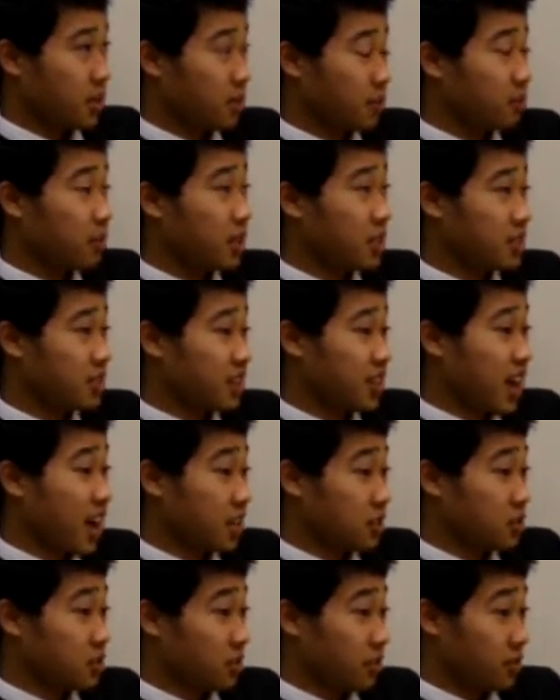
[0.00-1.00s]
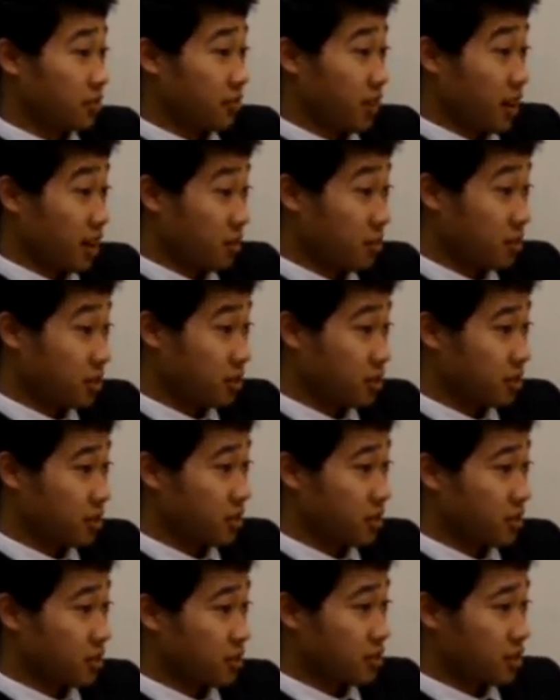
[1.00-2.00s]
being placed in actual environments,
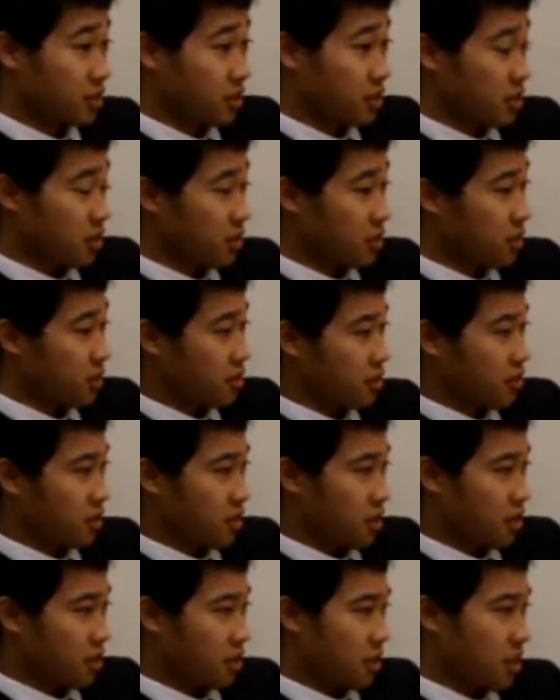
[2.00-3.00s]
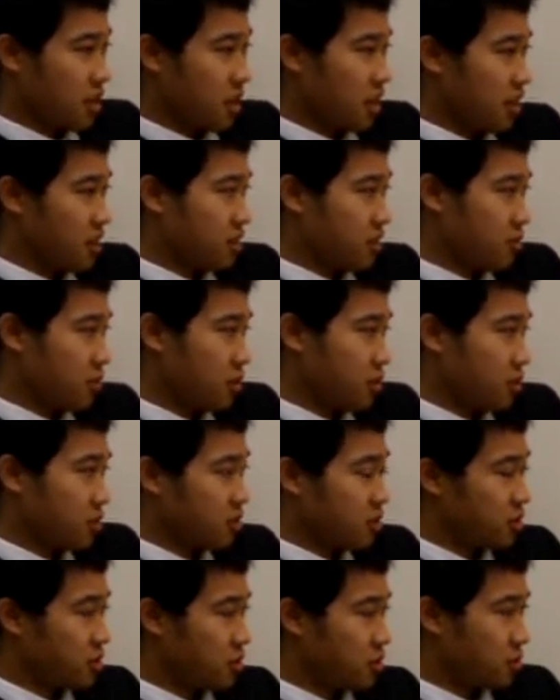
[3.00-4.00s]
as
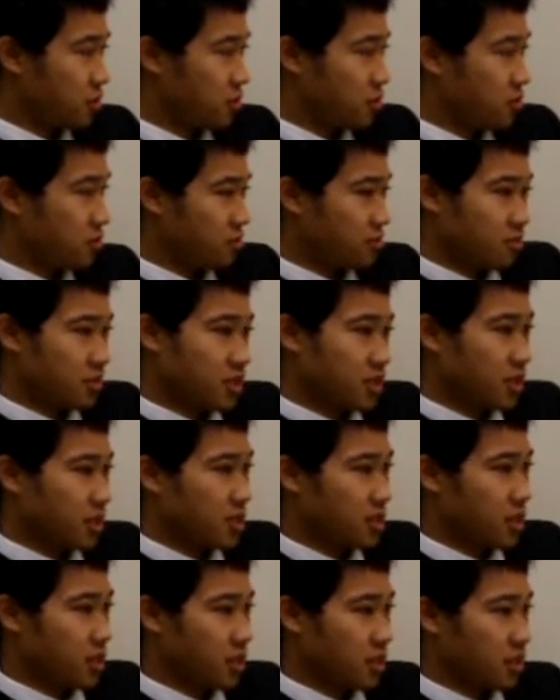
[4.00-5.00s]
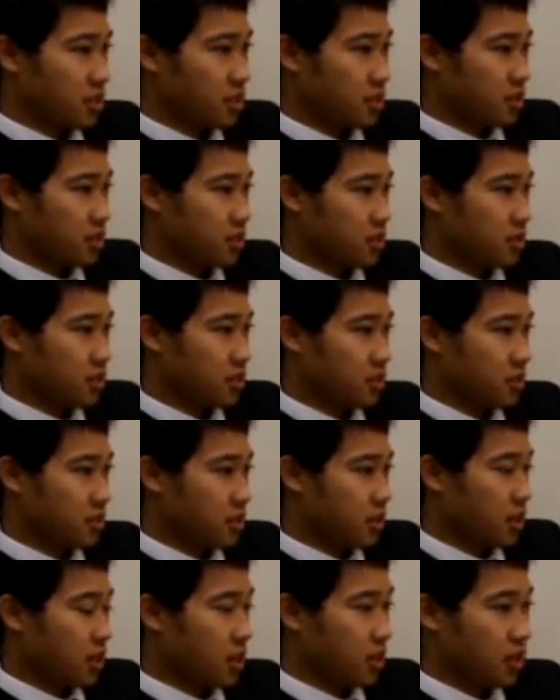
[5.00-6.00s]
opposed to such as
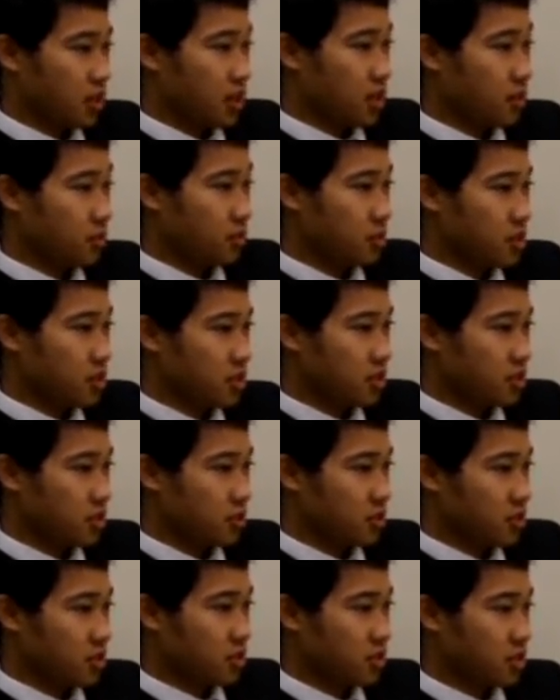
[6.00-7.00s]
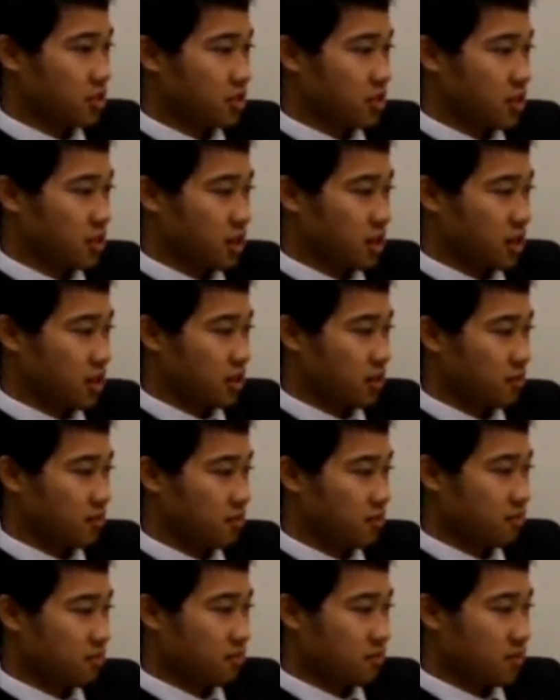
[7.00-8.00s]
A&M, which uses
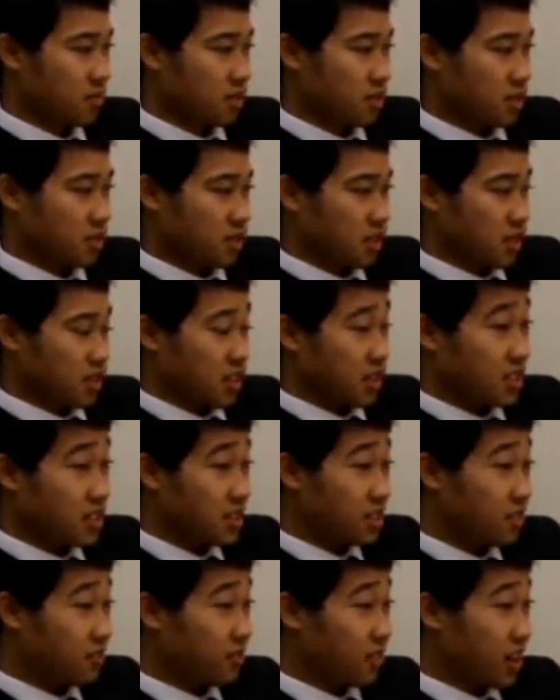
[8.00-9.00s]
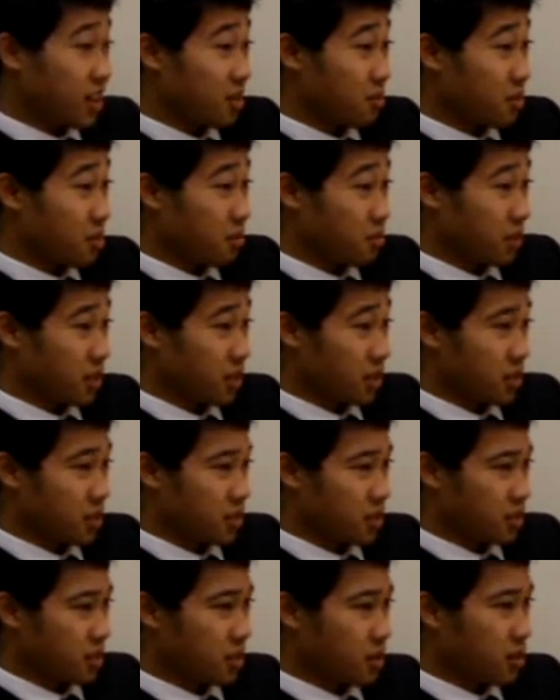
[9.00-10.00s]
it's an environment, but
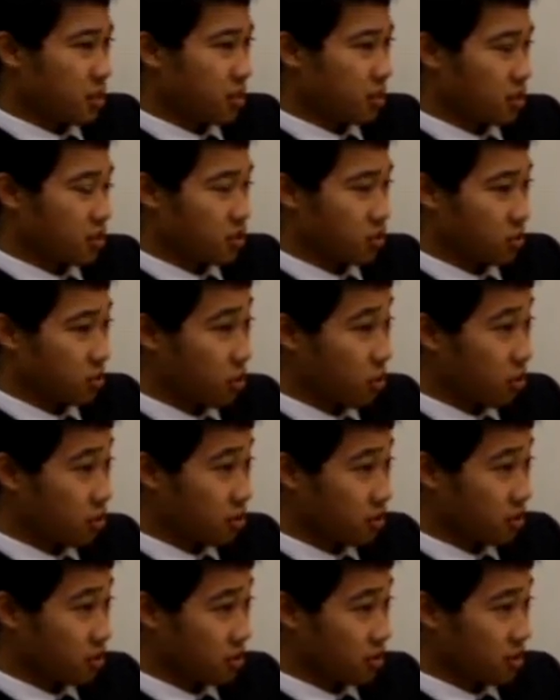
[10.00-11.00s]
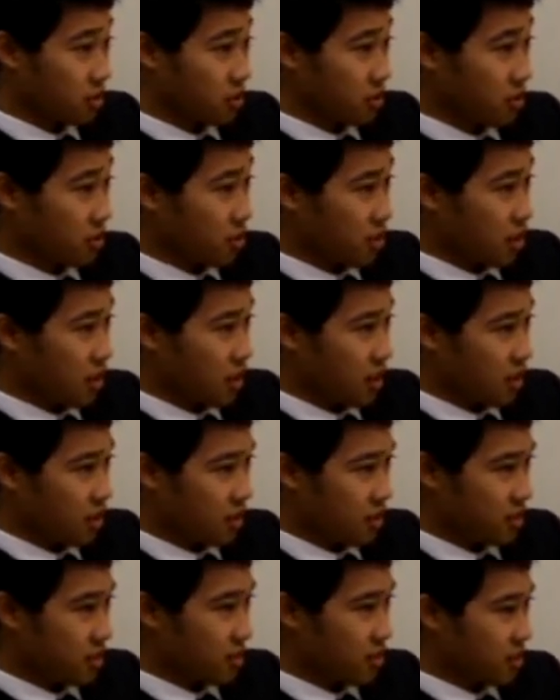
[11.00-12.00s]
it's all controlled,
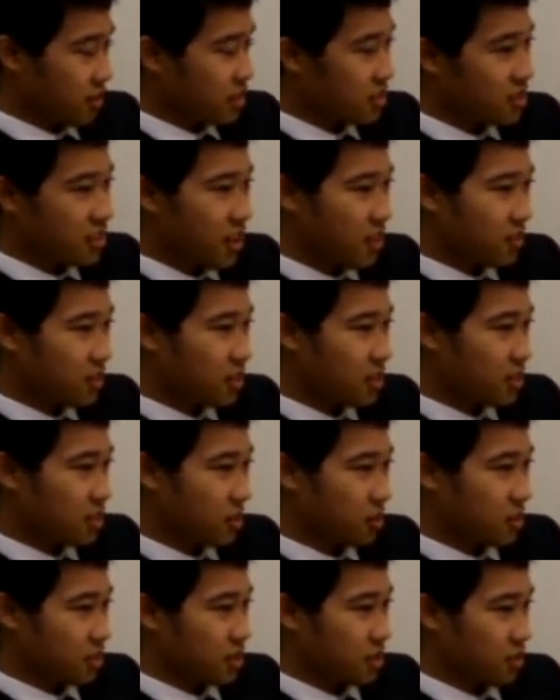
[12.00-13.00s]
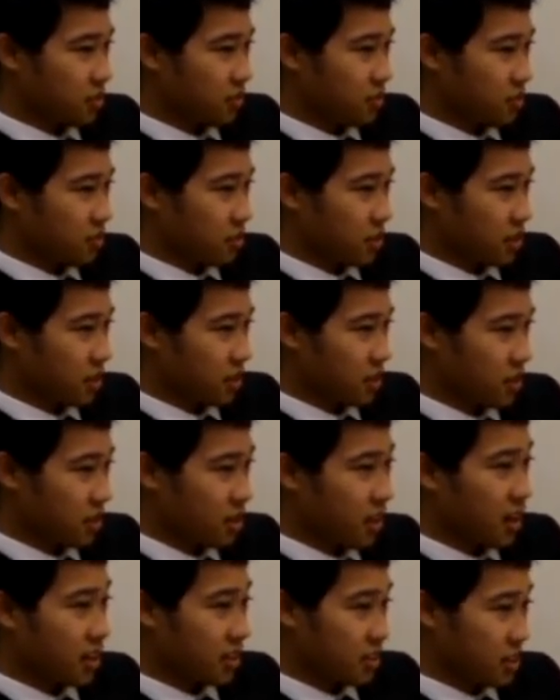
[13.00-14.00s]
and everything's always different when
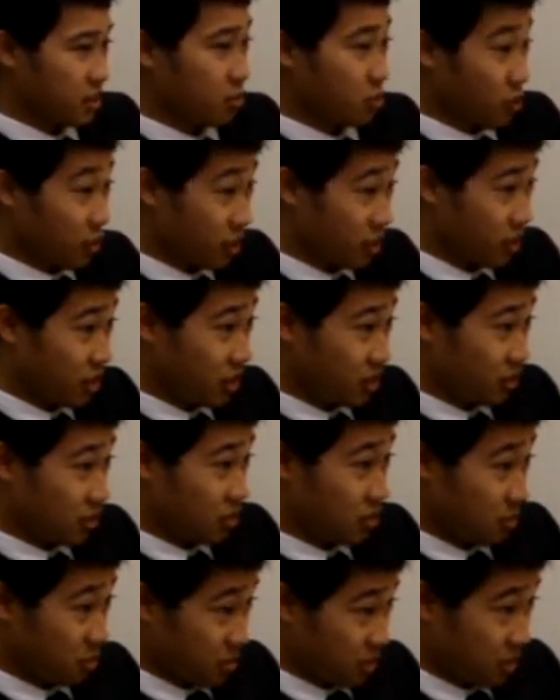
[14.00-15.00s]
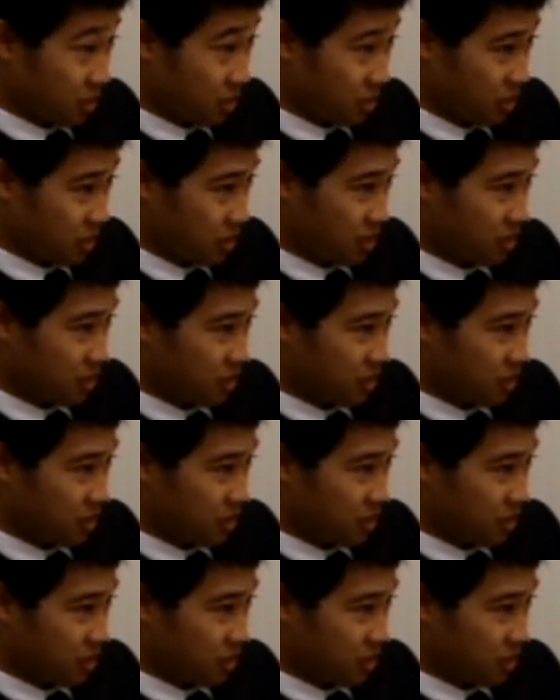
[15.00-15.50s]
you're actually working with